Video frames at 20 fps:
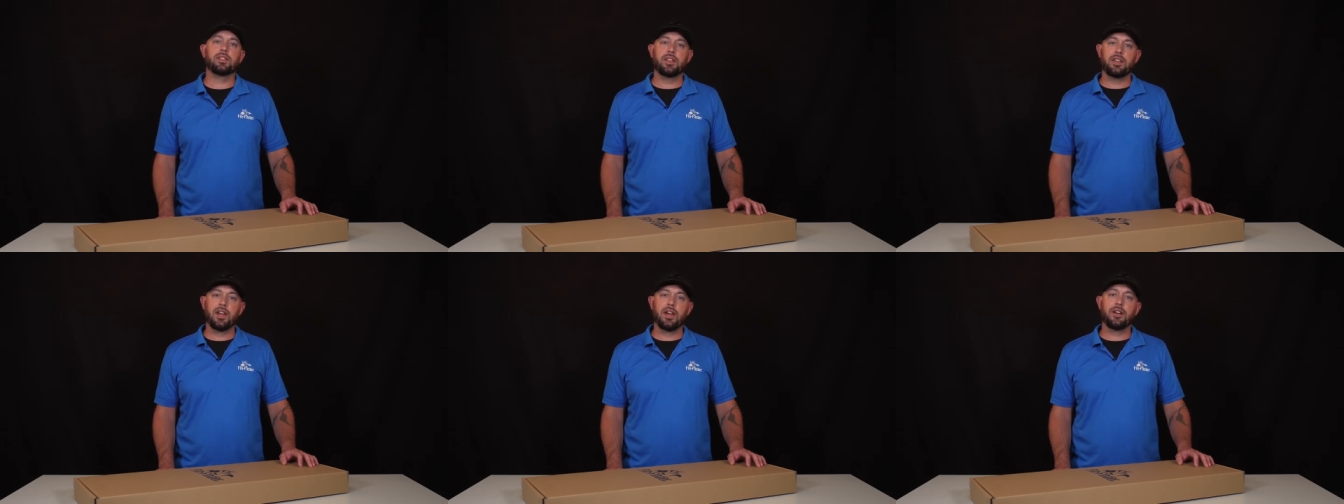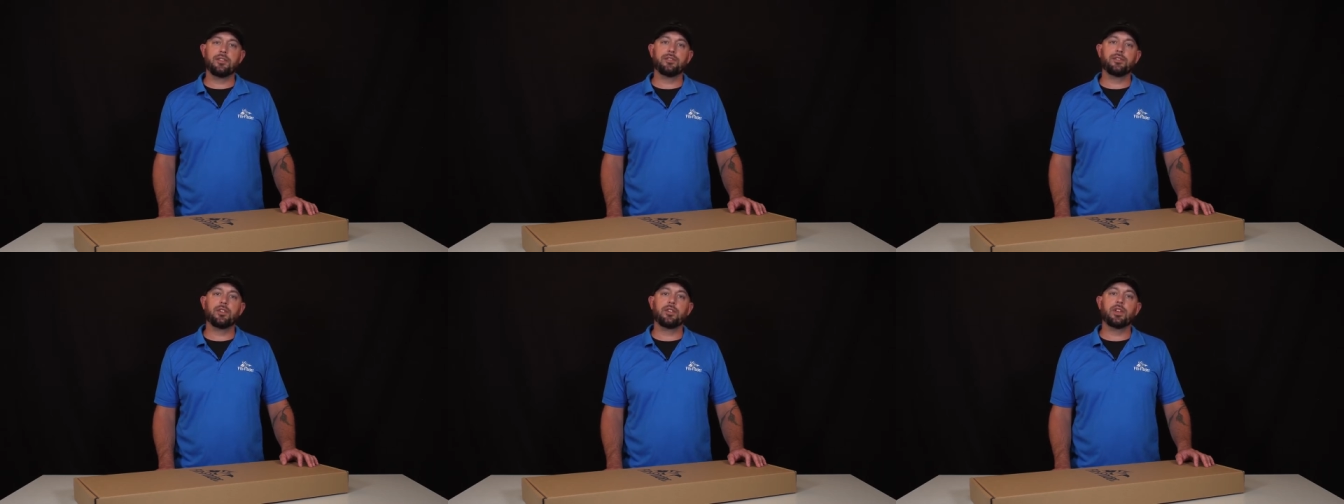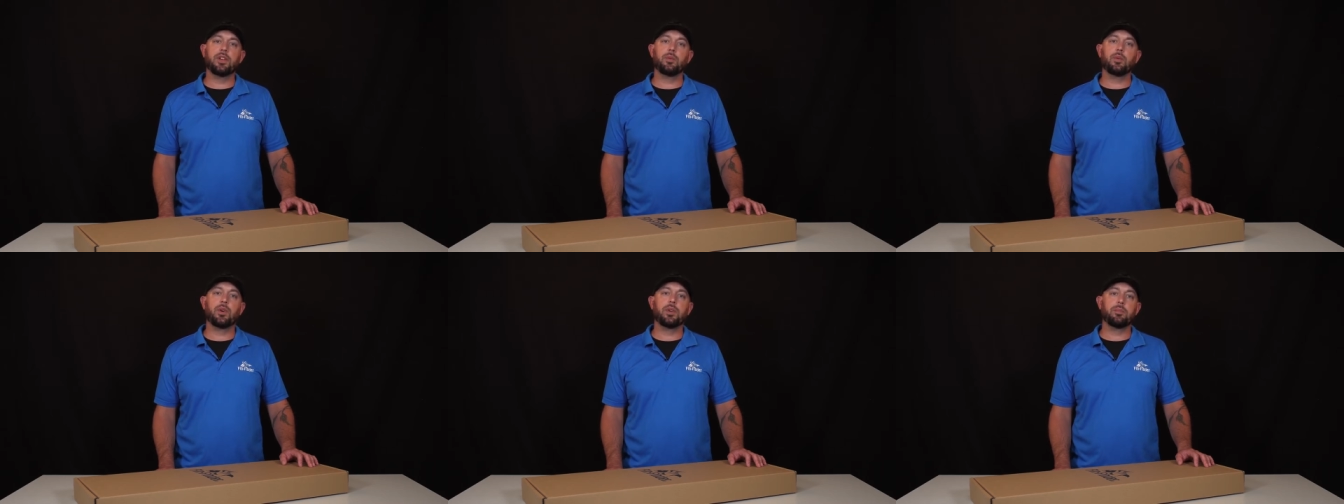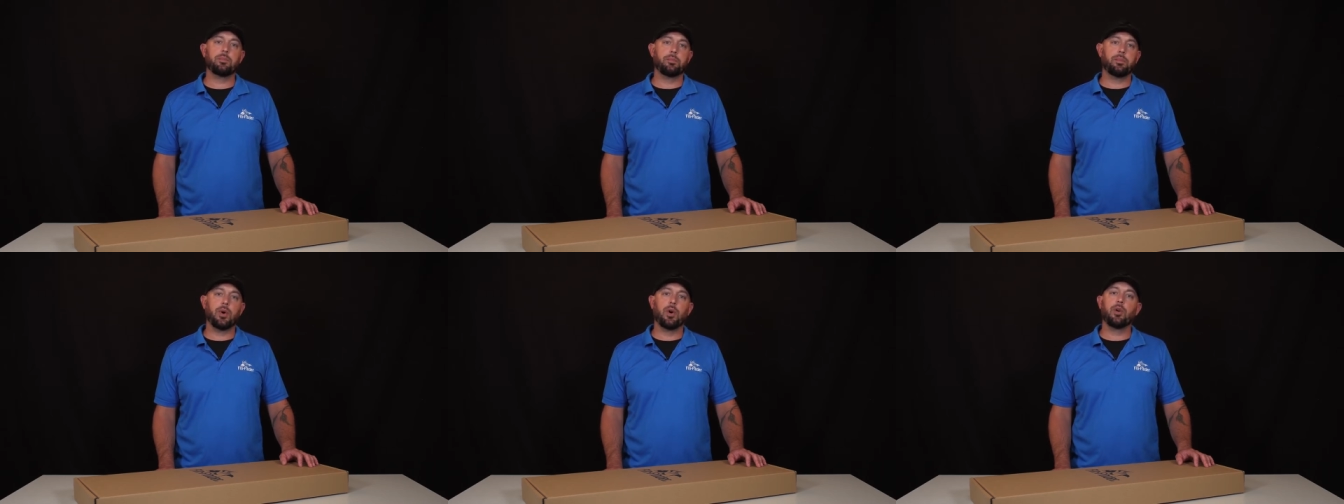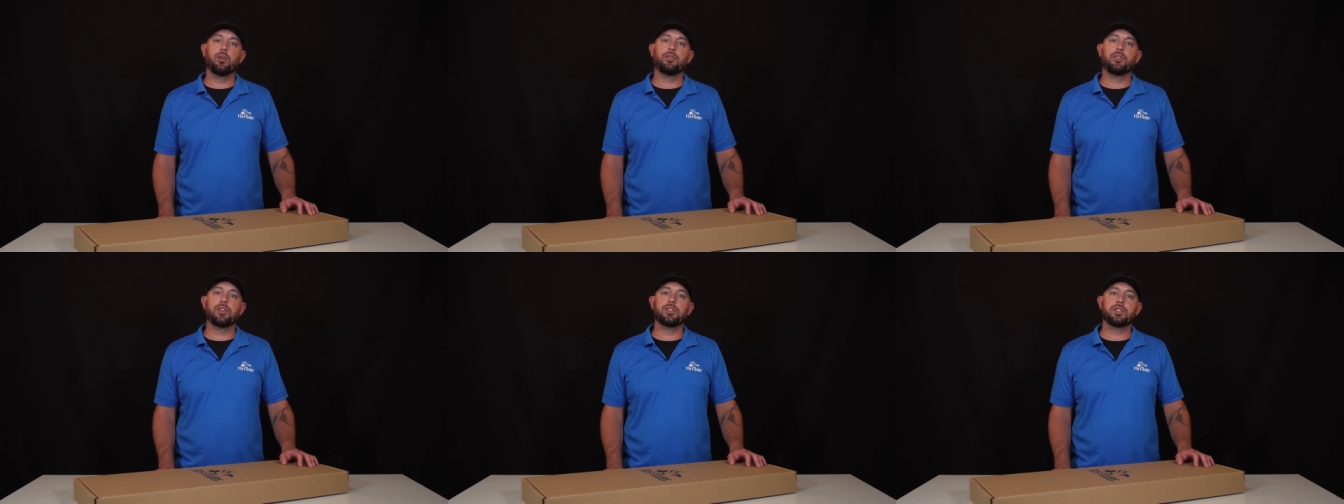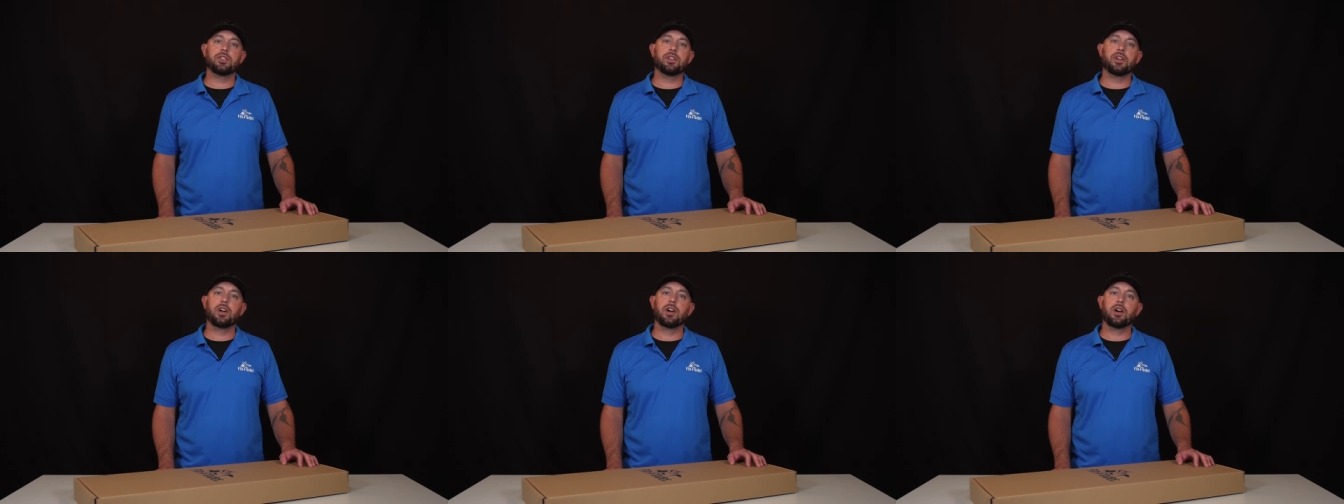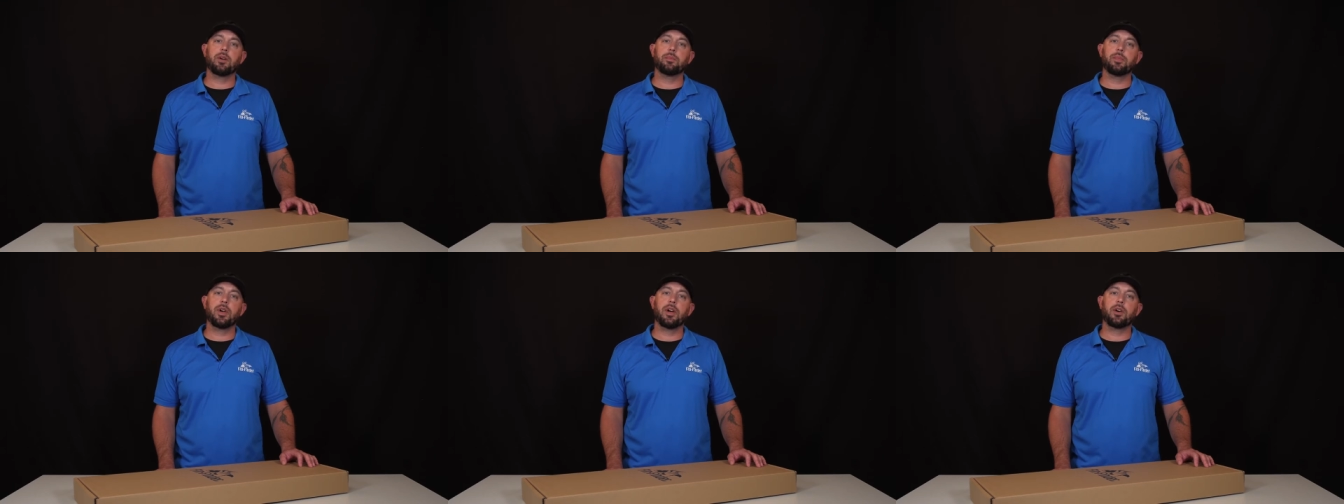the F31 bow fishing
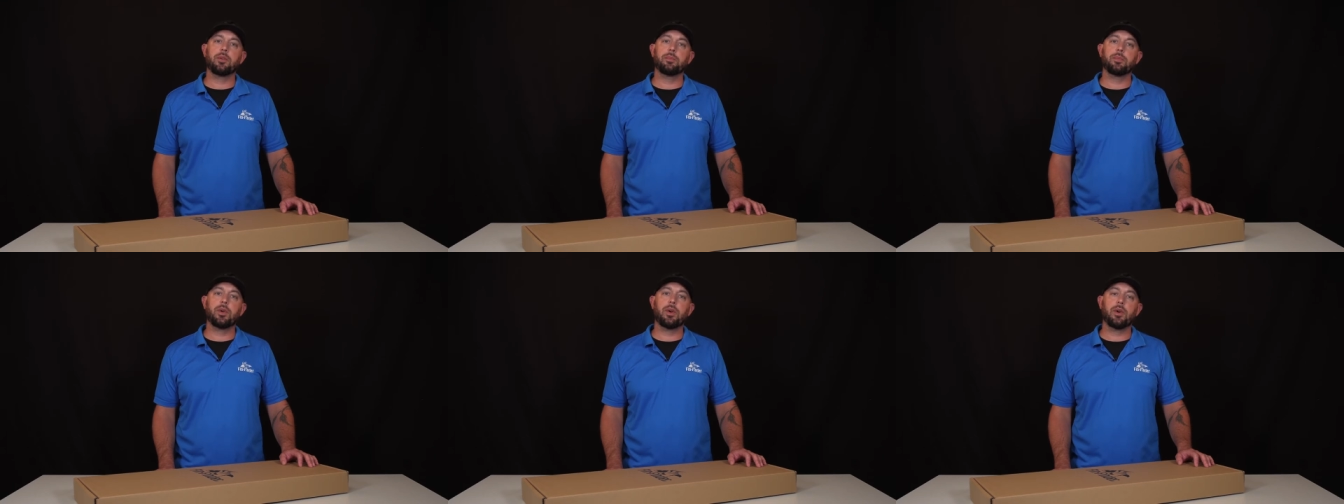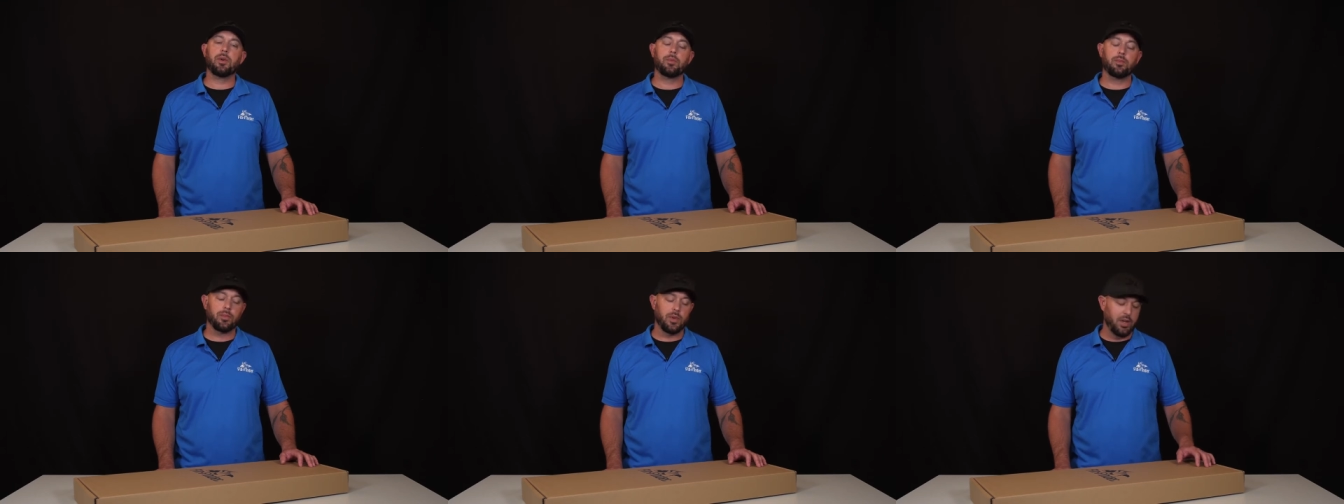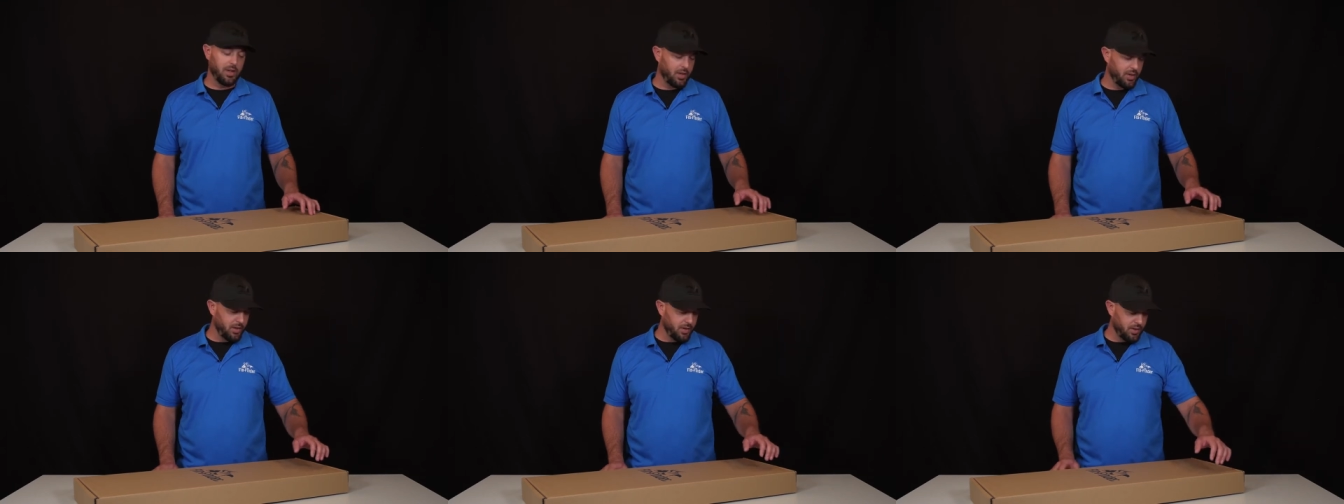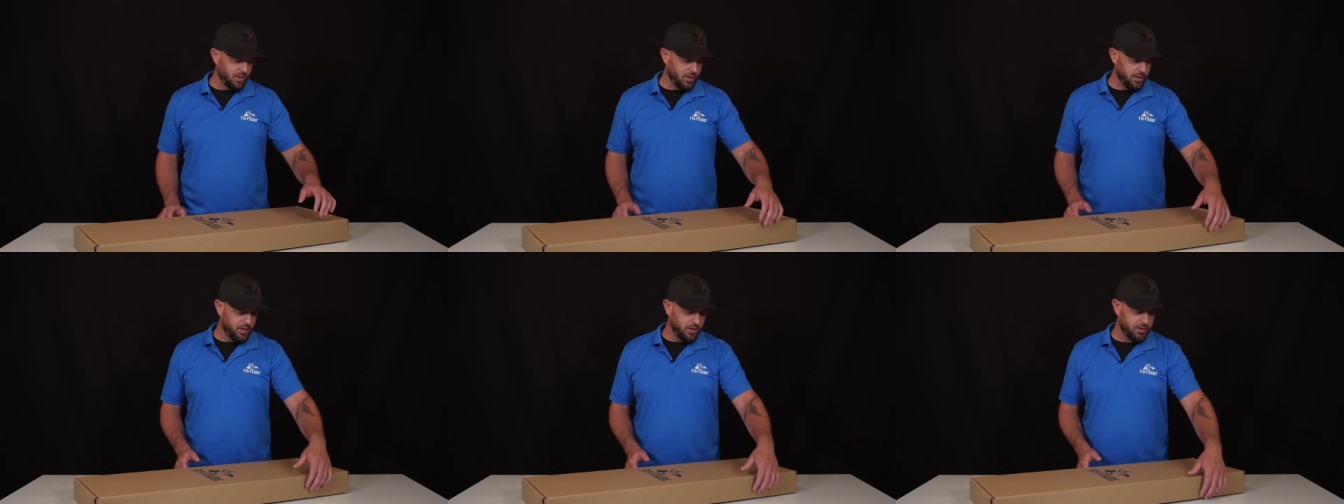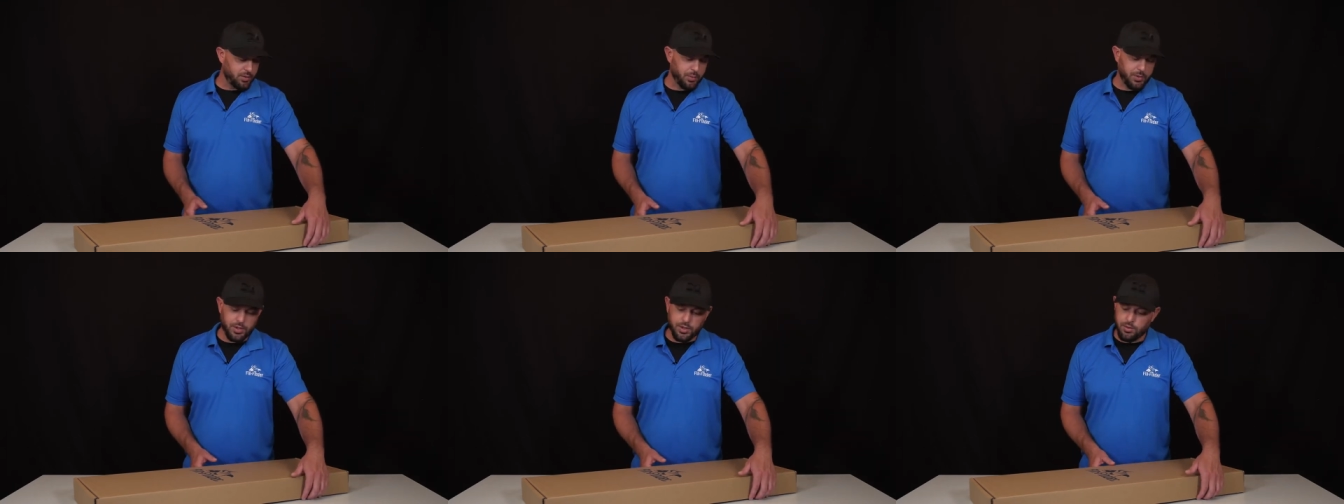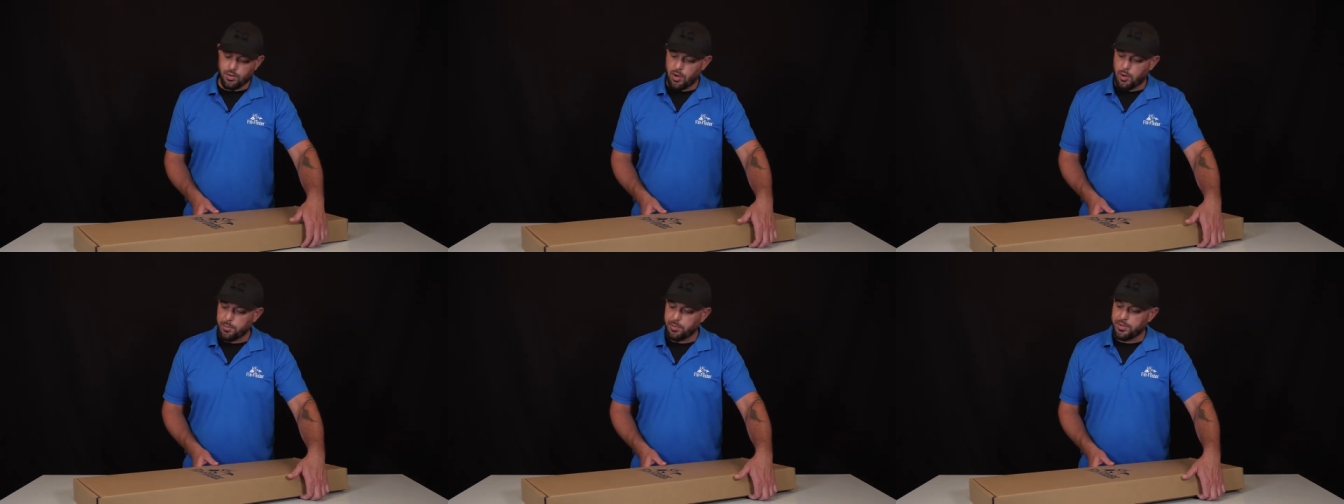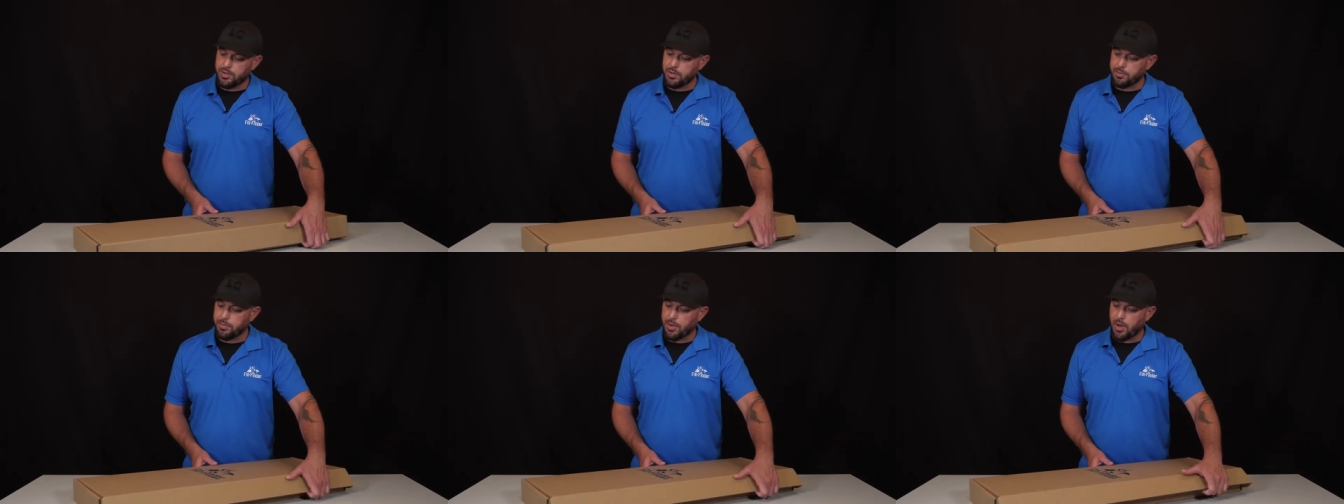compound bow. So when you
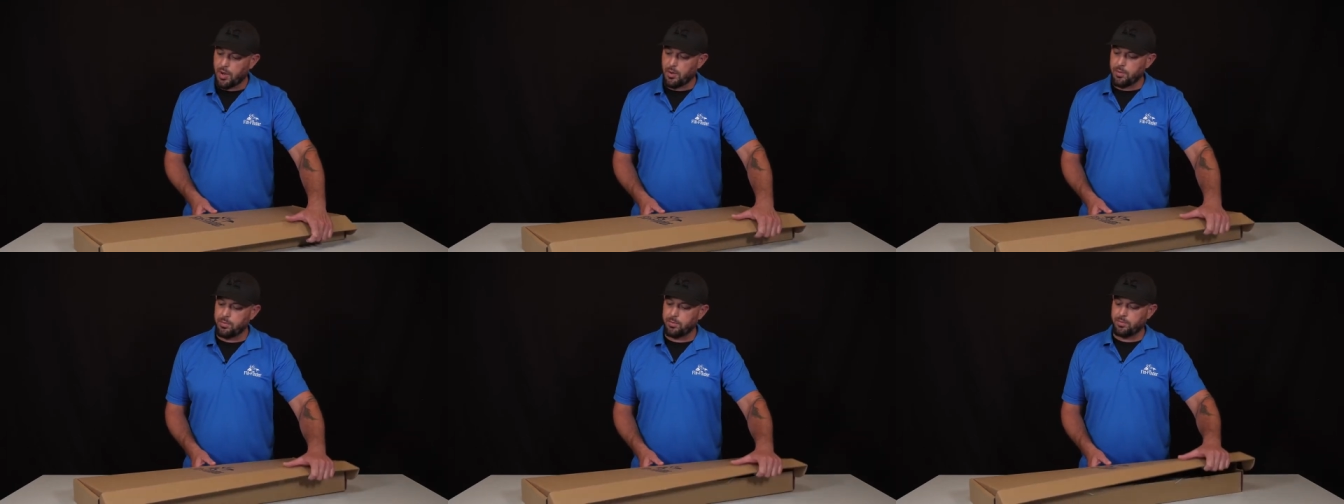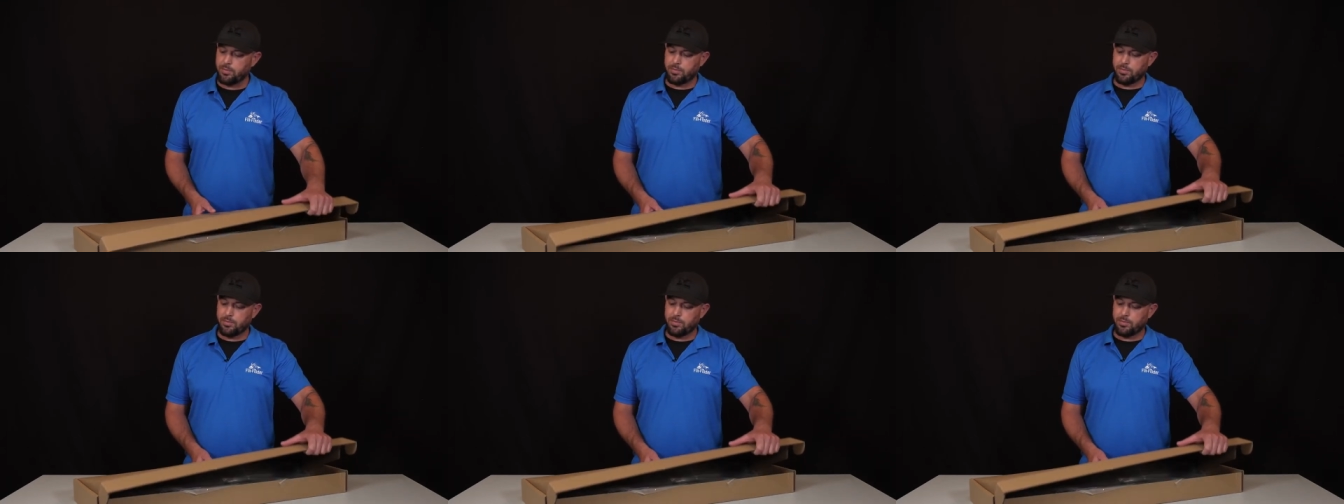open your bow,